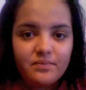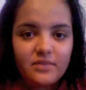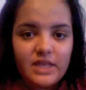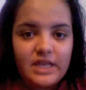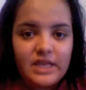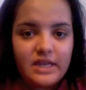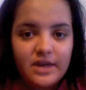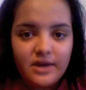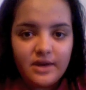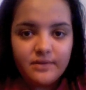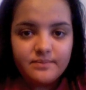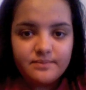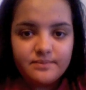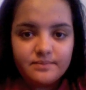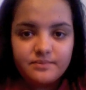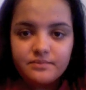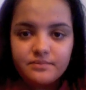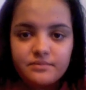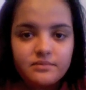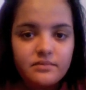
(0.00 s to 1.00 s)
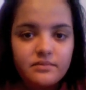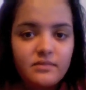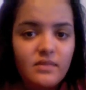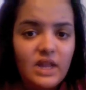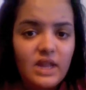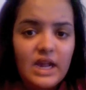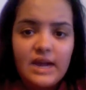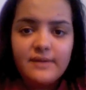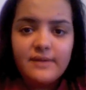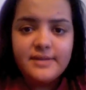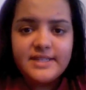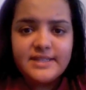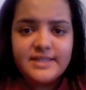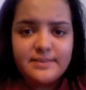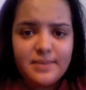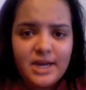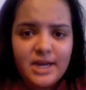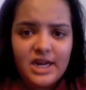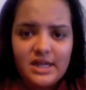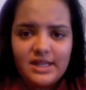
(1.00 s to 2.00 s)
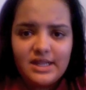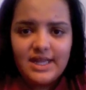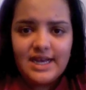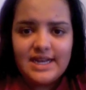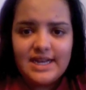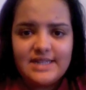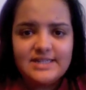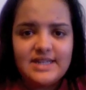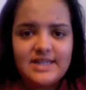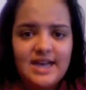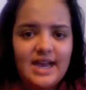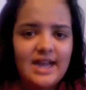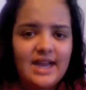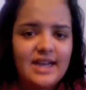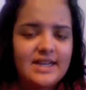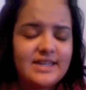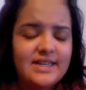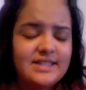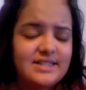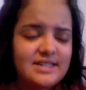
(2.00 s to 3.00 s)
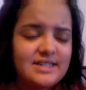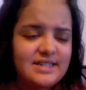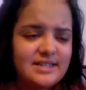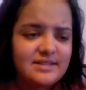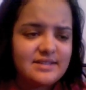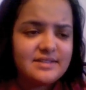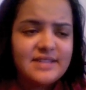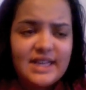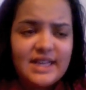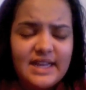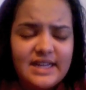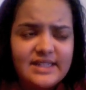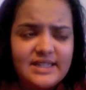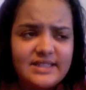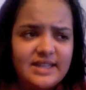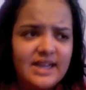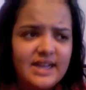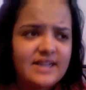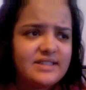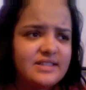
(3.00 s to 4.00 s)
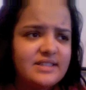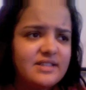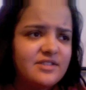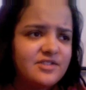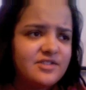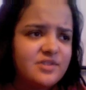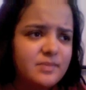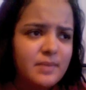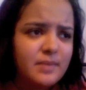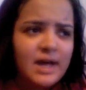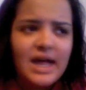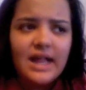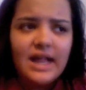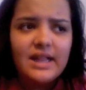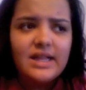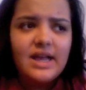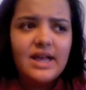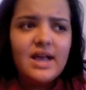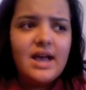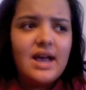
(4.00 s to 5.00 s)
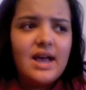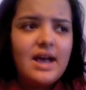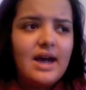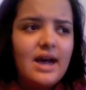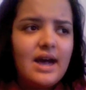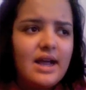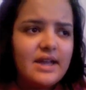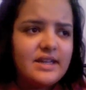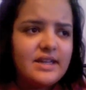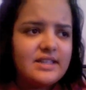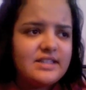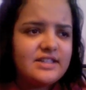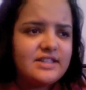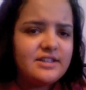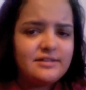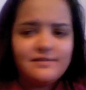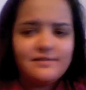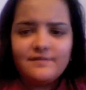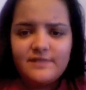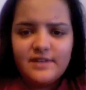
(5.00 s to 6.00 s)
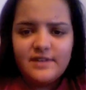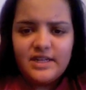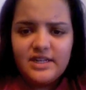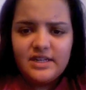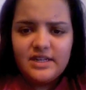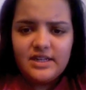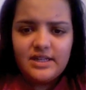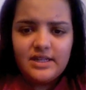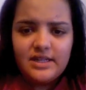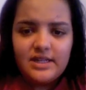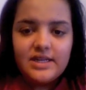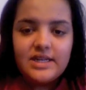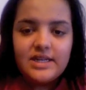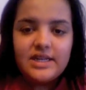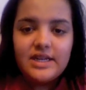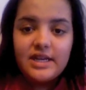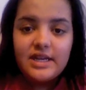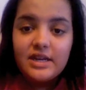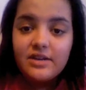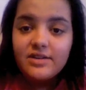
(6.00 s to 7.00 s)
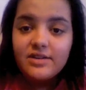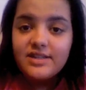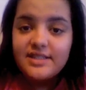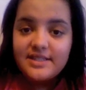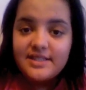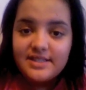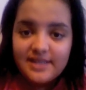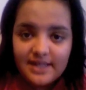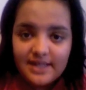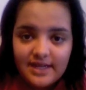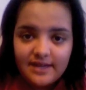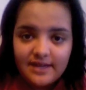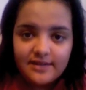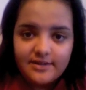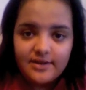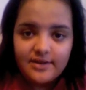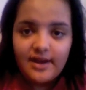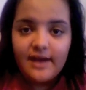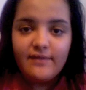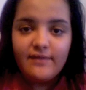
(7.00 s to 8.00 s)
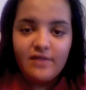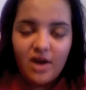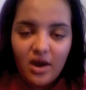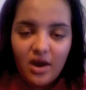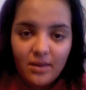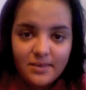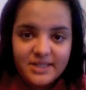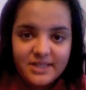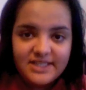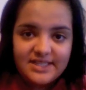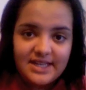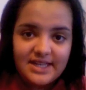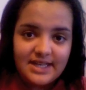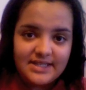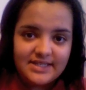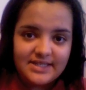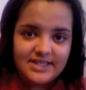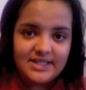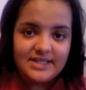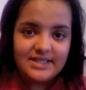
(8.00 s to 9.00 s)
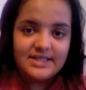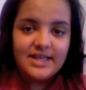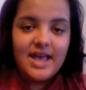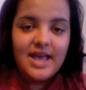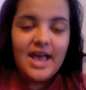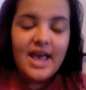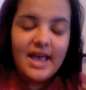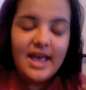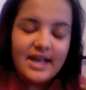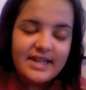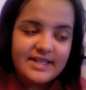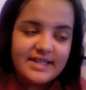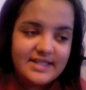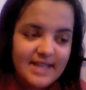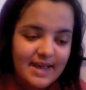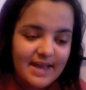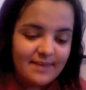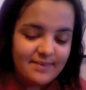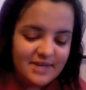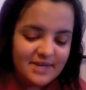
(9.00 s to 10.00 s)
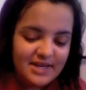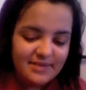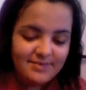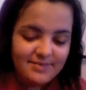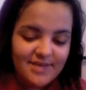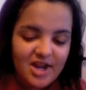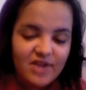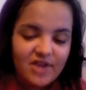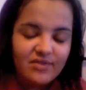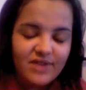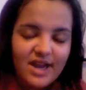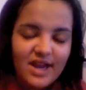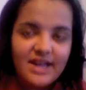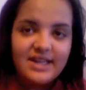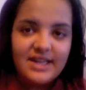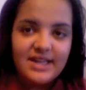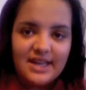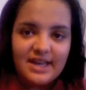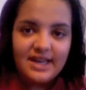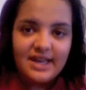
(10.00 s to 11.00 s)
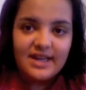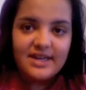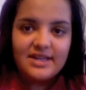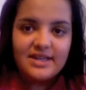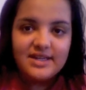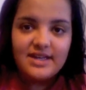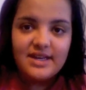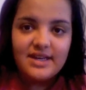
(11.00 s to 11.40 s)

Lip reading: you know, I wasn't paralyzed. I can still taste, I can still smell, I can still feel and hear and see. So I have all my senses except my right hand,